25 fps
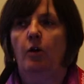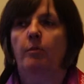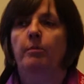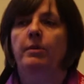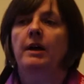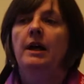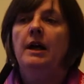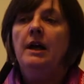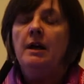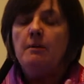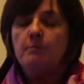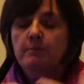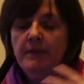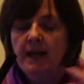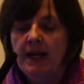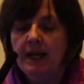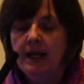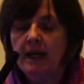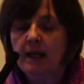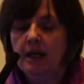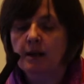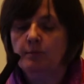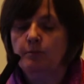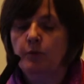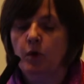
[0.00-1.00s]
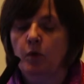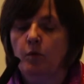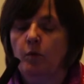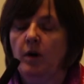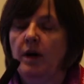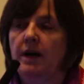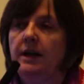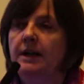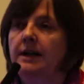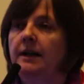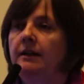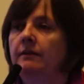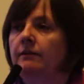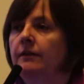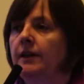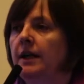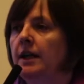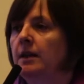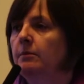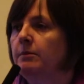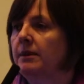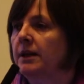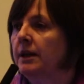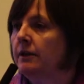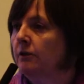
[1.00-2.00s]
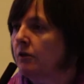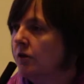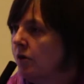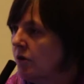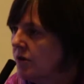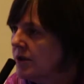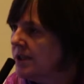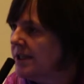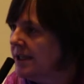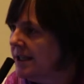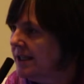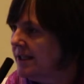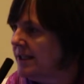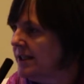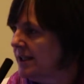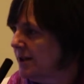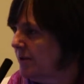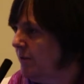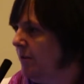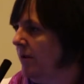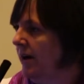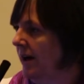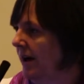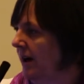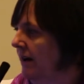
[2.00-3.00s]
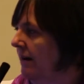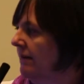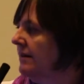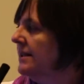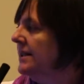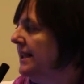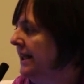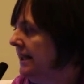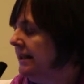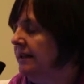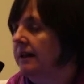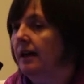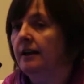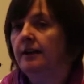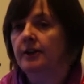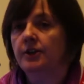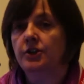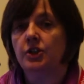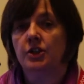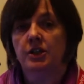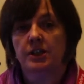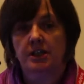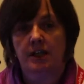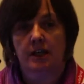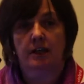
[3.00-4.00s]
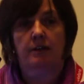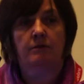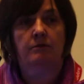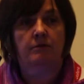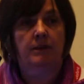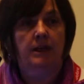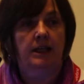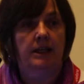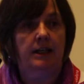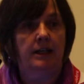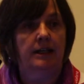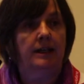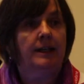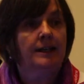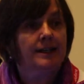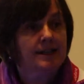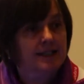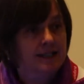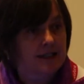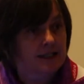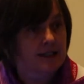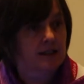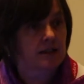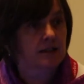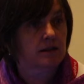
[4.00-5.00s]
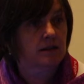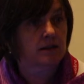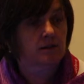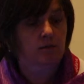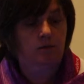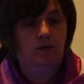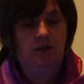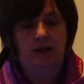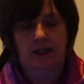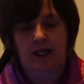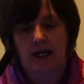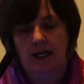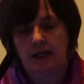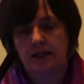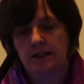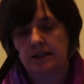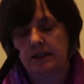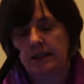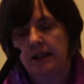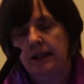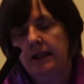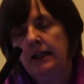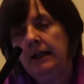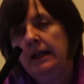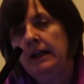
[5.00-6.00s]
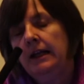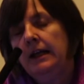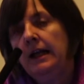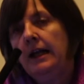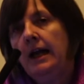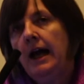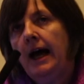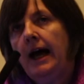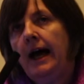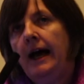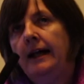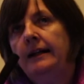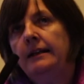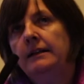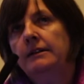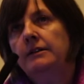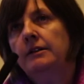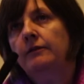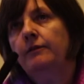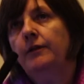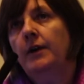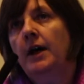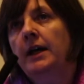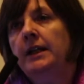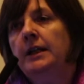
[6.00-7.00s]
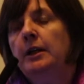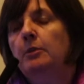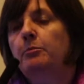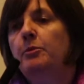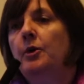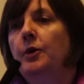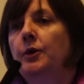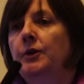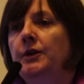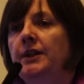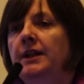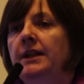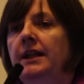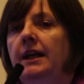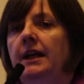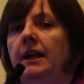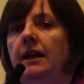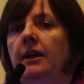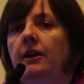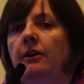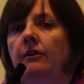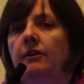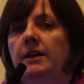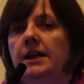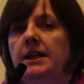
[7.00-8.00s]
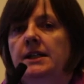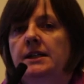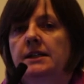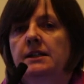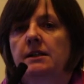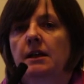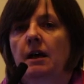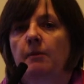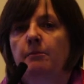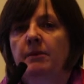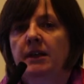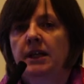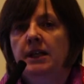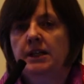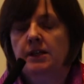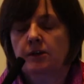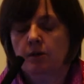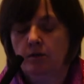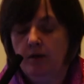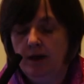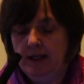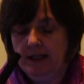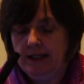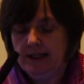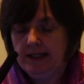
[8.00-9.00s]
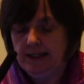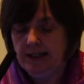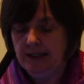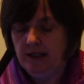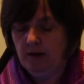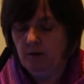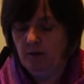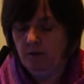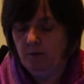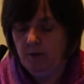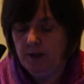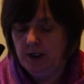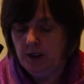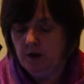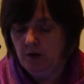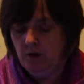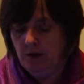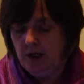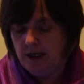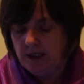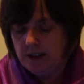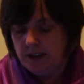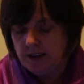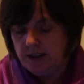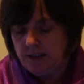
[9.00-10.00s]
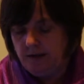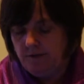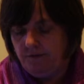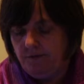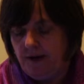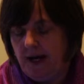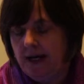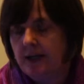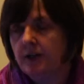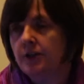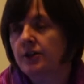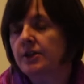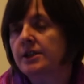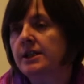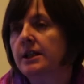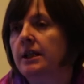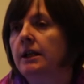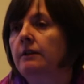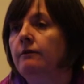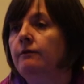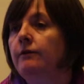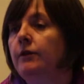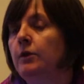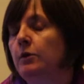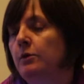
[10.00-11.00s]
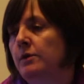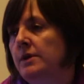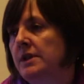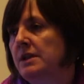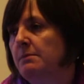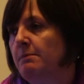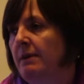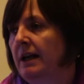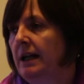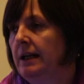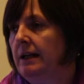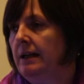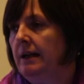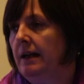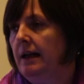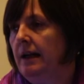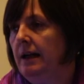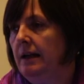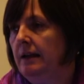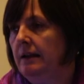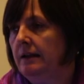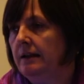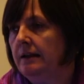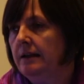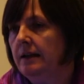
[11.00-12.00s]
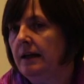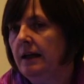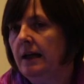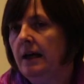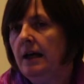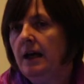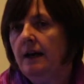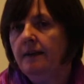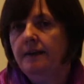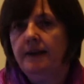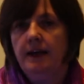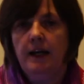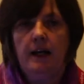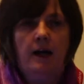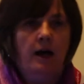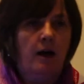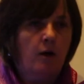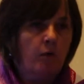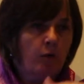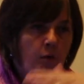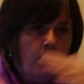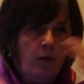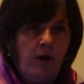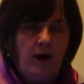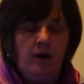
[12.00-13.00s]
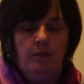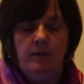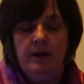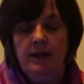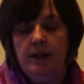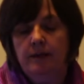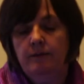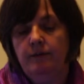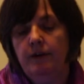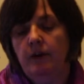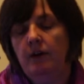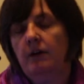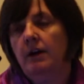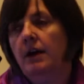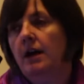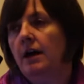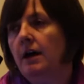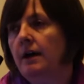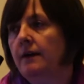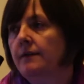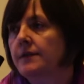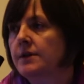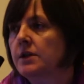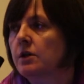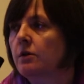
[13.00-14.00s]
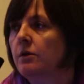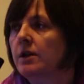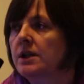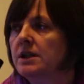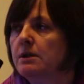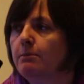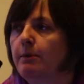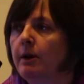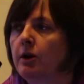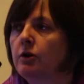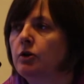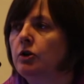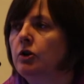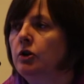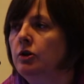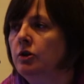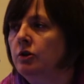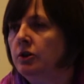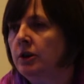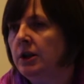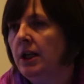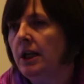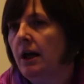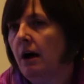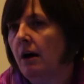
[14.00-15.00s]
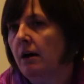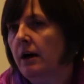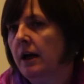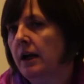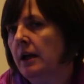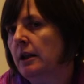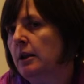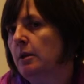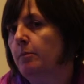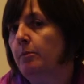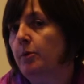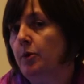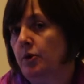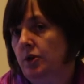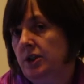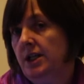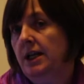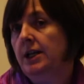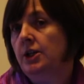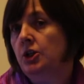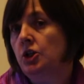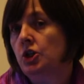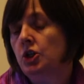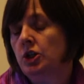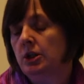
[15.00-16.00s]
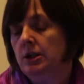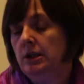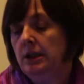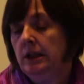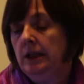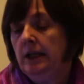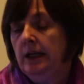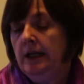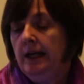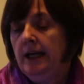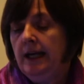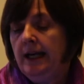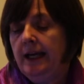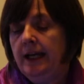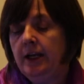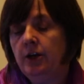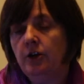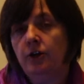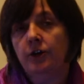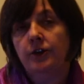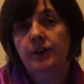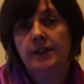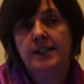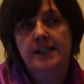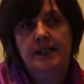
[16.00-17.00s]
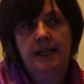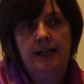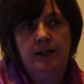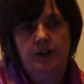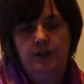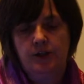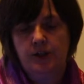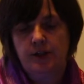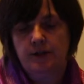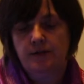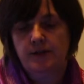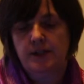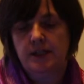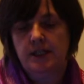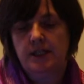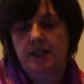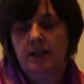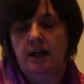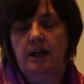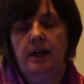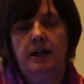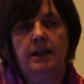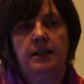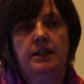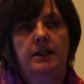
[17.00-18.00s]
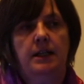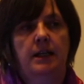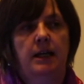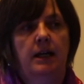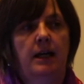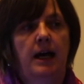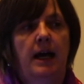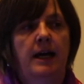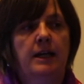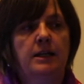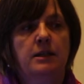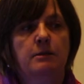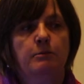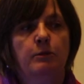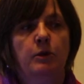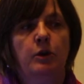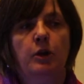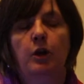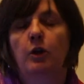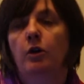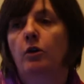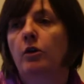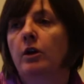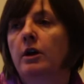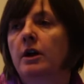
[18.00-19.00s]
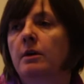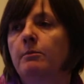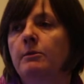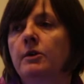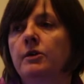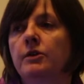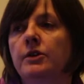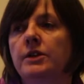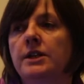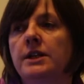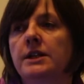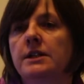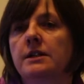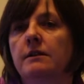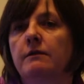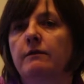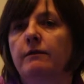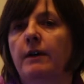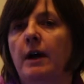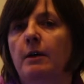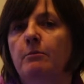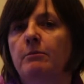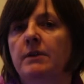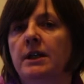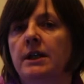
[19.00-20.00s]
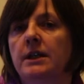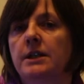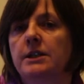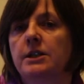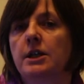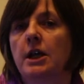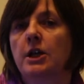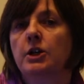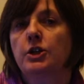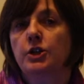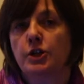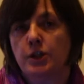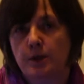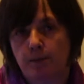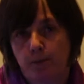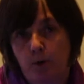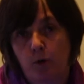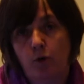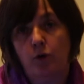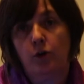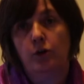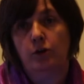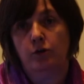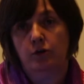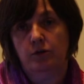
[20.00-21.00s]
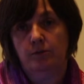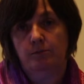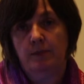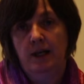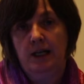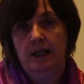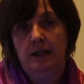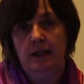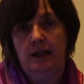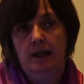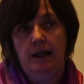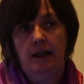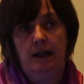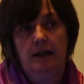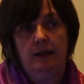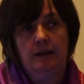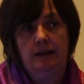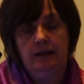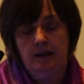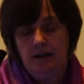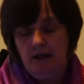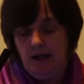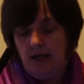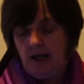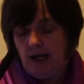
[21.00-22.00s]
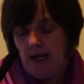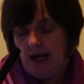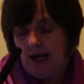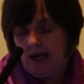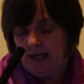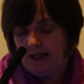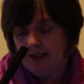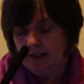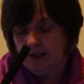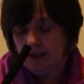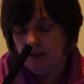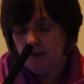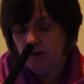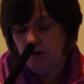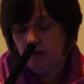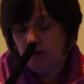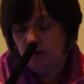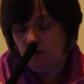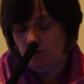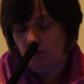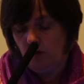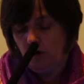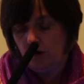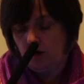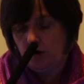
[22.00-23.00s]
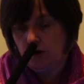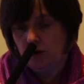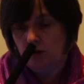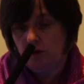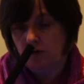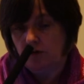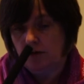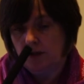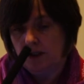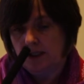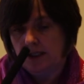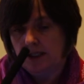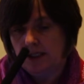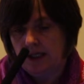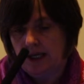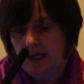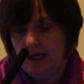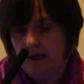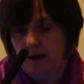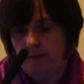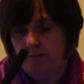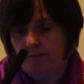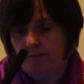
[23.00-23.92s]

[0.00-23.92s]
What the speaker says: up, making it more widely available. And of course, this is where technologies can really assist with that. And the final point there is, it's quite clear. If we look at the factors that influence mental health, they are where we live our lives. So it's about unlocking the potential in other sectors of society and among local communities and families to support good mental health and to work towards